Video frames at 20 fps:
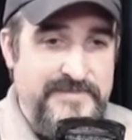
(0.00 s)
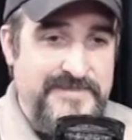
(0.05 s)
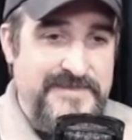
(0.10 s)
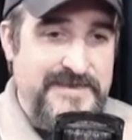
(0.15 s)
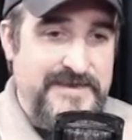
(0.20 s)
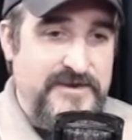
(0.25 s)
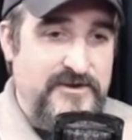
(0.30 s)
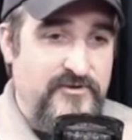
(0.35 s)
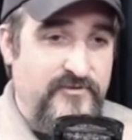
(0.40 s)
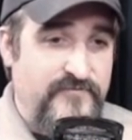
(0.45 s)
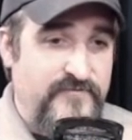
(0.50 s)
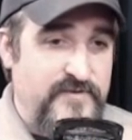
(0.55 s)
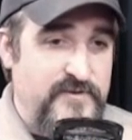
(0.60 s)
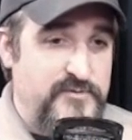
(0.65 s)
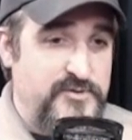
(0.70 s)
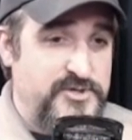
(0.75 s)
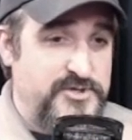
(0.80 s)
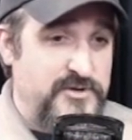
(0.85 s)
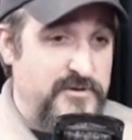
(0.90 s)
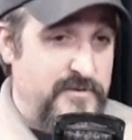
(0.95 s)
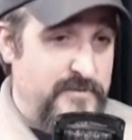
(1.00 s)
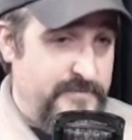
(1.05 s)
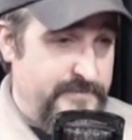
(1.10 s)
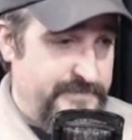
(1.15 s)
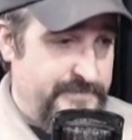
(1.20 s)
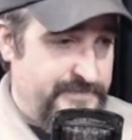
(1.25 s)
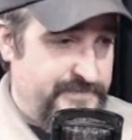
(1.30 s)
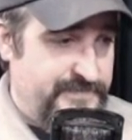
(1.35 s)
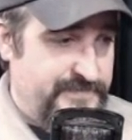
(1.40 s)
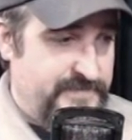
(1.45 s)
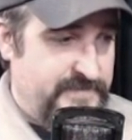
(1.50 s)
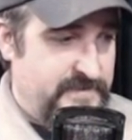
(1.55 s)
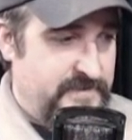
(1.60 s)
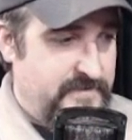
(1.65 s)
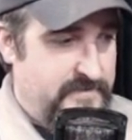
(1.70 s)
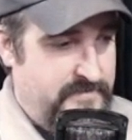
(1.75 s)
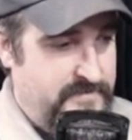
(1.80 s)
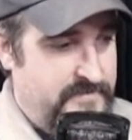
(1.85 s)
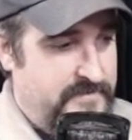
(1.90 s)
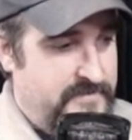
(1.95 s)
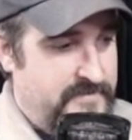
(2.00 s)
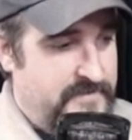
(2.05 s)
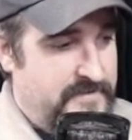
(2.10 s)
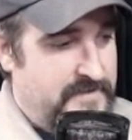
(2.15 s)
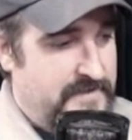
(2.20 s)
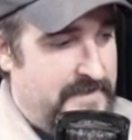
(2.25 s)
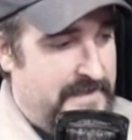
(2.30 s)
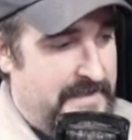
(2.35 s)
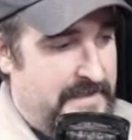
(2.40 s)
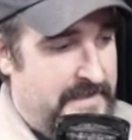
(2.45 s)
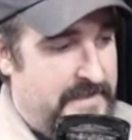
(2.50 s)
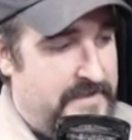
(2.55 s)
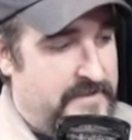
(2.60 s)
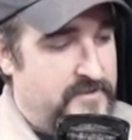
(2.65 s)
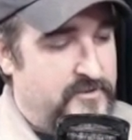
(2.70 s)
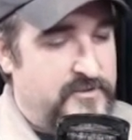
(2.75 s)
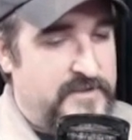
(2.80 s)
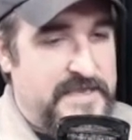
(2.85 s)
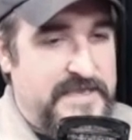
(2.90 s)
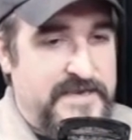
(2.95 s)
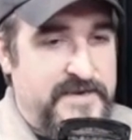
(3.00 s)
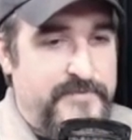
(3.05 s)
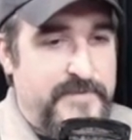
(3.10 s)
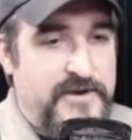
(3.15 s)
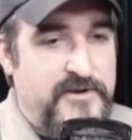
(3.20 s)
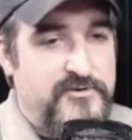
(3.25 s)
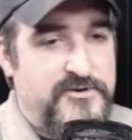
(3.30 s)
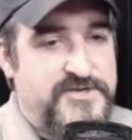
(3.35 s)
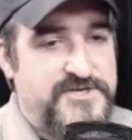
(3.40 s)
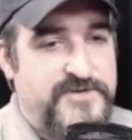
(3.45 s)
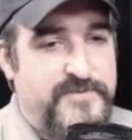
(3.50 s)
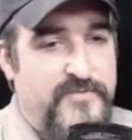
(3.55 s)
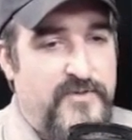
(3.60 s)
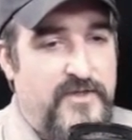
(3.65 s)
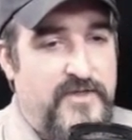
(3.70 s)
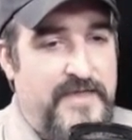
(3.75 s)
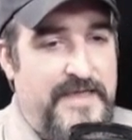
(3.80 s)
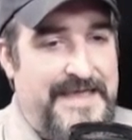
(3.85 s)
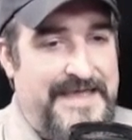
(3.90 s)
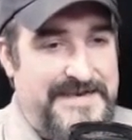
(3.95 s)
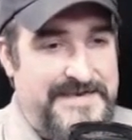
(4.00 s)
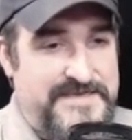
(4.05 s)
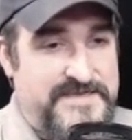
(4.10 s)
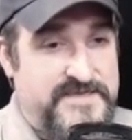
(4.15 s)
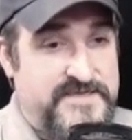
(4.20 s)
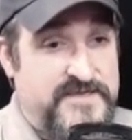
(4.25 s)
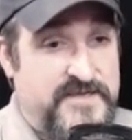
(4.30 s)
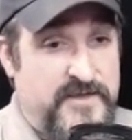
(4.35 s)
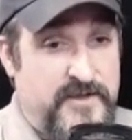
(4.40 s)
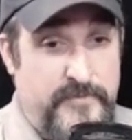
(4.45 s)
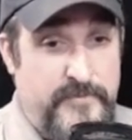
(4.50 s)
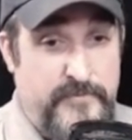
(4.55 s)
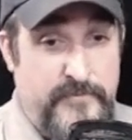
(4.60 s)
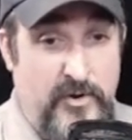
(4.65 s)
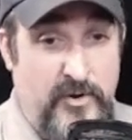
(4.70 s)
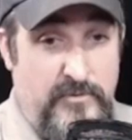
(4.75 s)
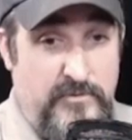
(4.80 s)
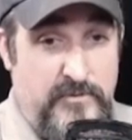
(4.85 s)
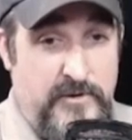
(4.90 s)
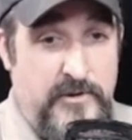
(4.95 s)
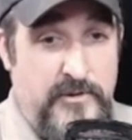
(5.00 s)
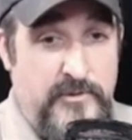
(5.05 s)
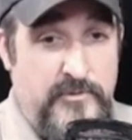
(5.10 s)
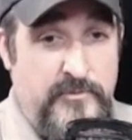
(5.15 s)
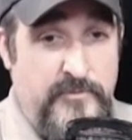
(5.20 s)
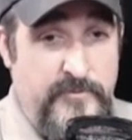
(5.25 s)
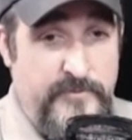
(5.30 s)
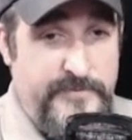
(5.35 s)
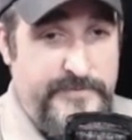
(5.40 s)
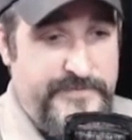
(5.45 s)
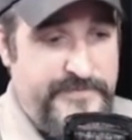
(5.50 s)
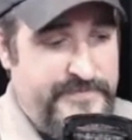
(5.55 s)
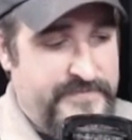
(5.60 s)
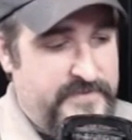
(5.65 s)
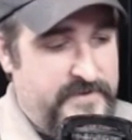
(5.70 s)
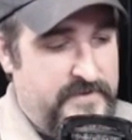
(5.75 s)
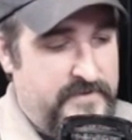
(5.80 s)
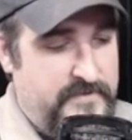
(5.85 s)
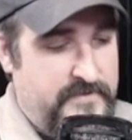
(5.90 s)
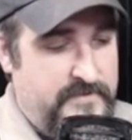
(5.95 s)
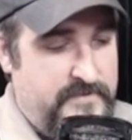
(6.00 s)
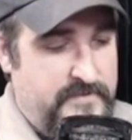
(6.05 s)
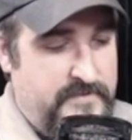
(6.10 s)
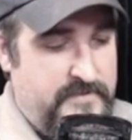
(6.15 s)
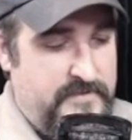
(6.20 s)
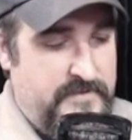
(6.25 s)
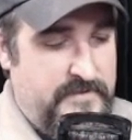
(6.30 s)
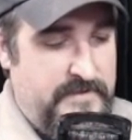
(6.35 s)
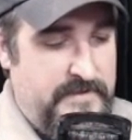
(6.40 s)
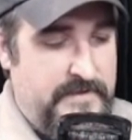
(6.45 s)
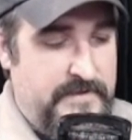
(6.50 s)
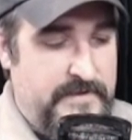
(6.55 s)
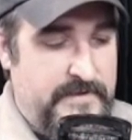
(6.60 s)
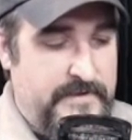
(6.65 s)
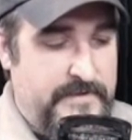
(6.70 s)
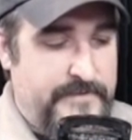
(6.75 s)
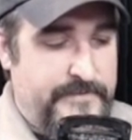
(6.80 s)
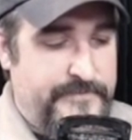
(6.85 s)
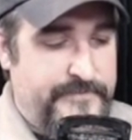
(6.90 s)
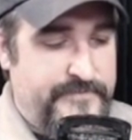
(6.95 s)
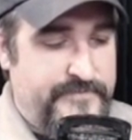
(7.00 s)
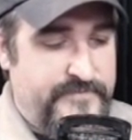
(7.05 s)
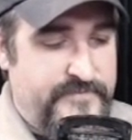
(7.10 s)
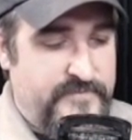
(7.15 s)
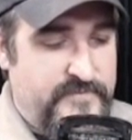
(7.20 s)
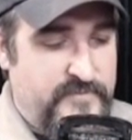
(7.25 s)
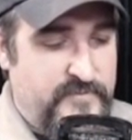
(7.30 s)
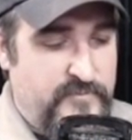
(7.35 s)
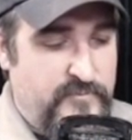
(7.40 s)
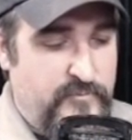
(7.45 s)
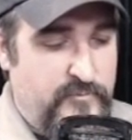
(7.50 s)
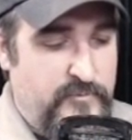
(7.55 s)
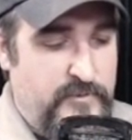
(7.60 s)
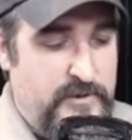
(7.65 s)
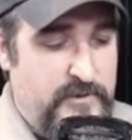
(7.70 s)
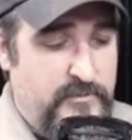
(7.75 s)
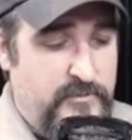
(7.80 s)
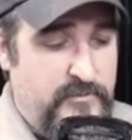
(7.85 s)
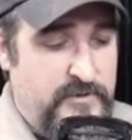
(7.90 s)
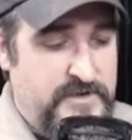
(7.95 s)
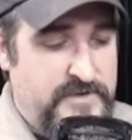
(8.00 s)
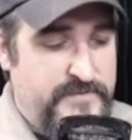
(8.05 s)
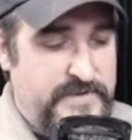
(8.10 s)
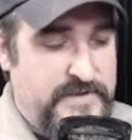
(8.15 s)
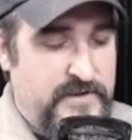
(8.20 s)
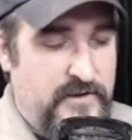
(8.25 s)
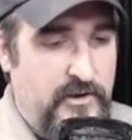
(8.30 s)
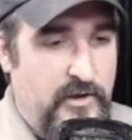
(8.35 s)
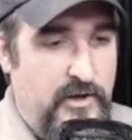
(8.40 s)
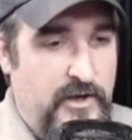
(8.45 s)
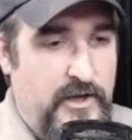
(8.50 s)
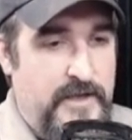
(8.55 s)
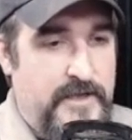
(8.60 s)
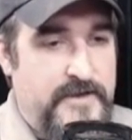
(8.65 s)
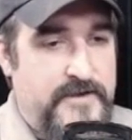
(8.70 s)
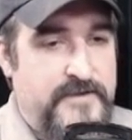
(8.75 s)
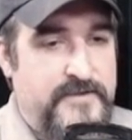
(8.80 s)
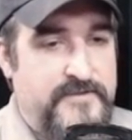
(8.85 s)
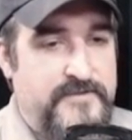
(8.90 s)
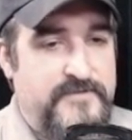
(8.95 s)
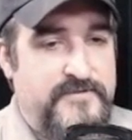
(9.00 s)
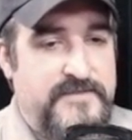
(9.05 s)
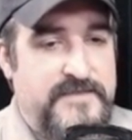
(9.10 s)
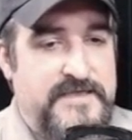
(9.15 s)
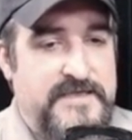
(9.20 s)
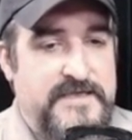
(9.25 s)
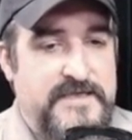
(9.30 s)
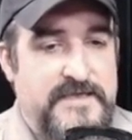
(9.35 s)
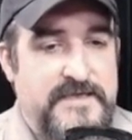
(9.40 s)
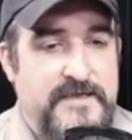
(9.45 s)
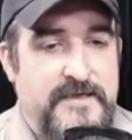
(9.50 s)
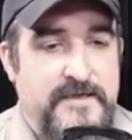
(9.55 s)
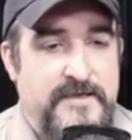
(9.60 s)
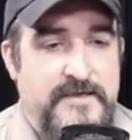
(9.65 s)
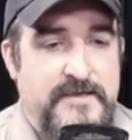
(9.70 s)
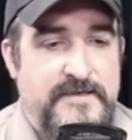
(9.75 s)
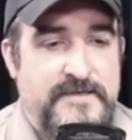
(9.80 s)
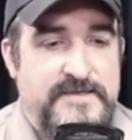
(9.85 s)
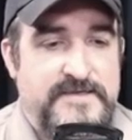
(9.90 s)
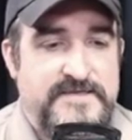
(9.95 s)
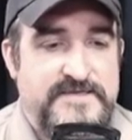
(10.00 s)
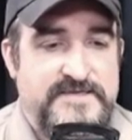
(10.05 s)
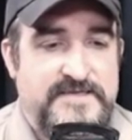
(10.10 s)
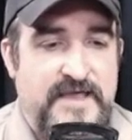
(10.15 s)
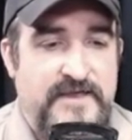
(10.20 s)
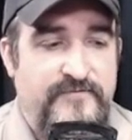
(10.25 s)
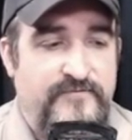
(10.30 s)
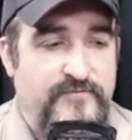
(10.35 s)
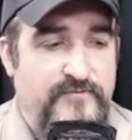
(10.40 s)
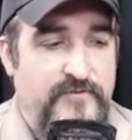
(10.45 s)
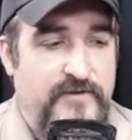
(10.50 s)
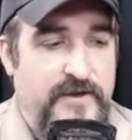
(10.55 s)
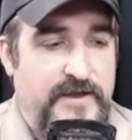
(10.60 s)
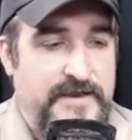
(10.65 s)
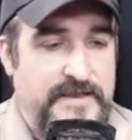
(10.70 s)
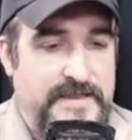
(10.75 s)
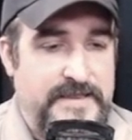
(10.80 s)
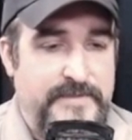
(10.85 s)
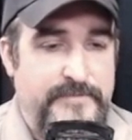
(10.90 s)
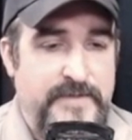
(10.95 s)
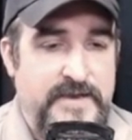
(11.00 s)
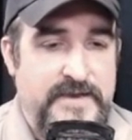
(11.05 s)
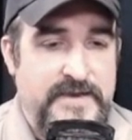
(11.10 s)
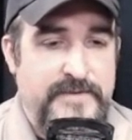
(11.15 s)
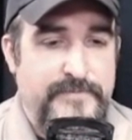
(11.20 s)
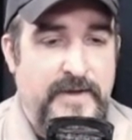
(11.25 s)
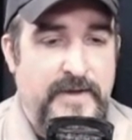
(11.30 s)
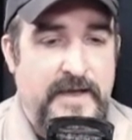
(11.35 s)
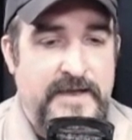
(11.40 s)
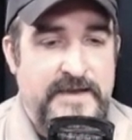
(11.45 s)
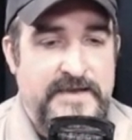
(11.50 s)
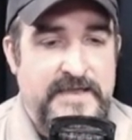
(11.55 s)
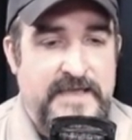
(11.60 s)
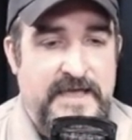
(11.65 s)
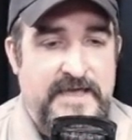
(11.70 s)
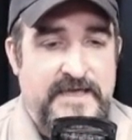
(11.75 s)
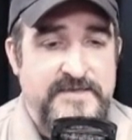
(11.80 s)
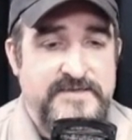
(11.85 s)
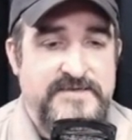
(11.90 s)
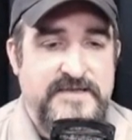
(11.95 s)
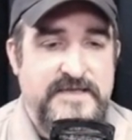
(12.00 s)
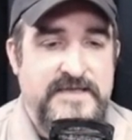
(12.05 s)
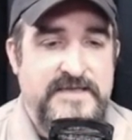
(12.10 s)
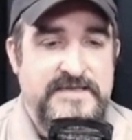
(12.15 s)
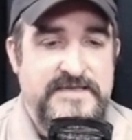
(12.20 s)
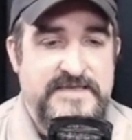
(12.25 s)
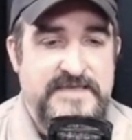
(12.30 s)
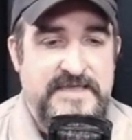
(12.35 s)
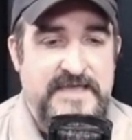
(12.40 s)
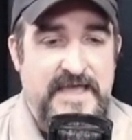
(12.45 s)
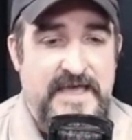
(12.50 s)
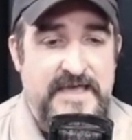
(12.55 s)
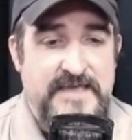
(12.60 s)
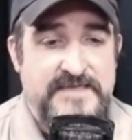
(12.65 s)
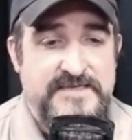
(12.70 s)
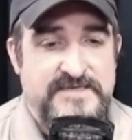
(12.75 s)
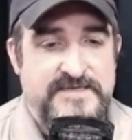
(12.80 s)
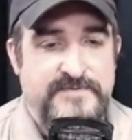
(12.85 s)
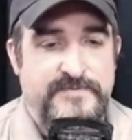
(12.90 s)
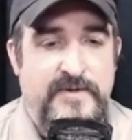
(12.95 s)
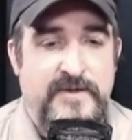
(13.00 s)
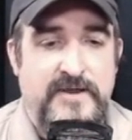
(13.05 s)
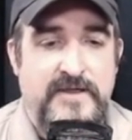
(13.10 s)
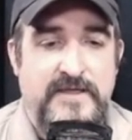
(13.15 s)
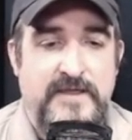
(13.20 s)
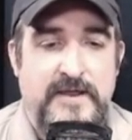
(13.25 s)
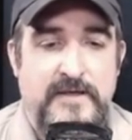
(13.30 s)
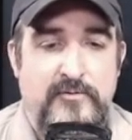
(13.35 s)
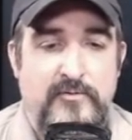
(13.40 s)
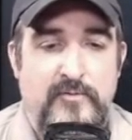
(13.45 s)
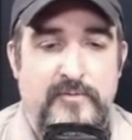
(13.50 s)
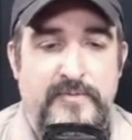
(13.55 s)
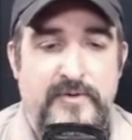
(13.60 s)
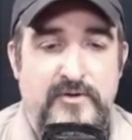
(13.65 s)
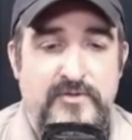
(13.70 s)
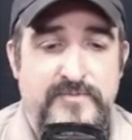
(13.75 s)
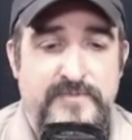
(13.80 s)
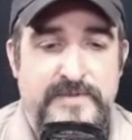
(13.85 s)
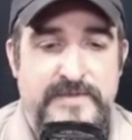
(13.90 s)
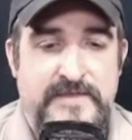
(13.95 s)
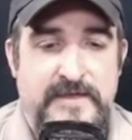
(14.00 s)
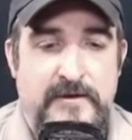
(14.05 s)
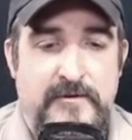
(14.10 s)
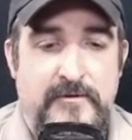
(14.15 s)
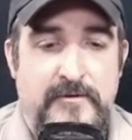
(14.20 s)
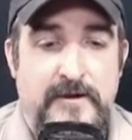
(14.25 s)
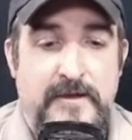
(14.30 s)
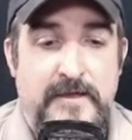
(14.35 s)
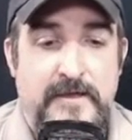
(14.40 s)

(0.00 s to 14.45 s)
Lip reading: the near future, looking into my crystal ball at tomorrow, we're going to be on the Cypher Unlimited podcast as guests. Monica and I will both be there